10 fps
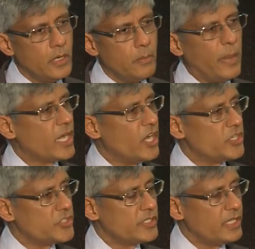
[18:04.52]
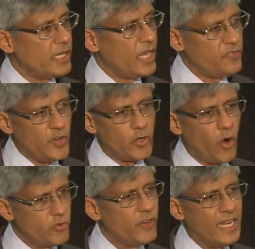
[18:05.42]
because if you
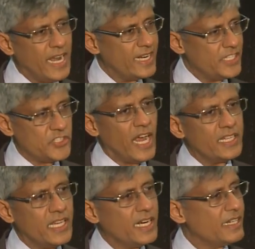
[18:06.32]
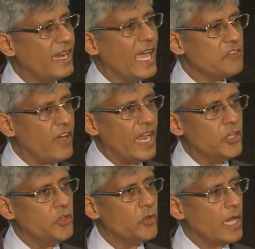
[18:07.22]
don't really understand the underlying
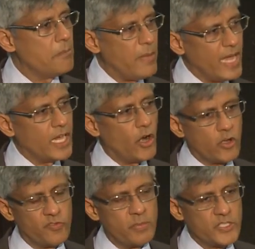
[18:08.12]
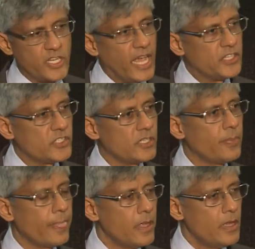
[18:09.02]
value, you can make a lot of mistakes.
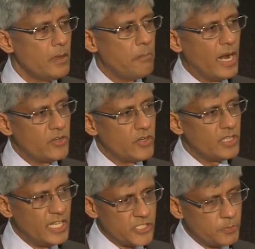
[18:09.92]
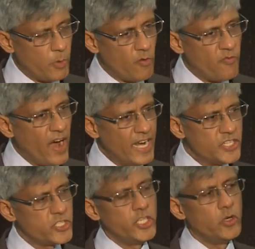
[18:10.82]
But this
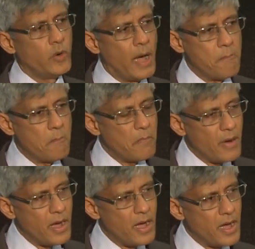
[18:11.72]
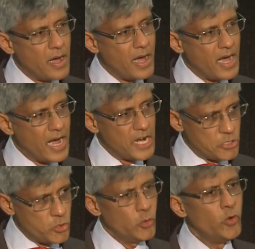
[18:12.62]
provides you a, a
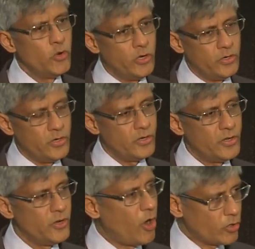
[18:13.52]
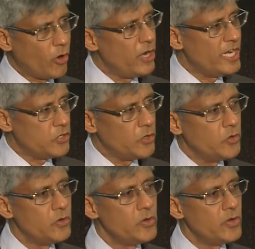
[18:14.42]
tool not only to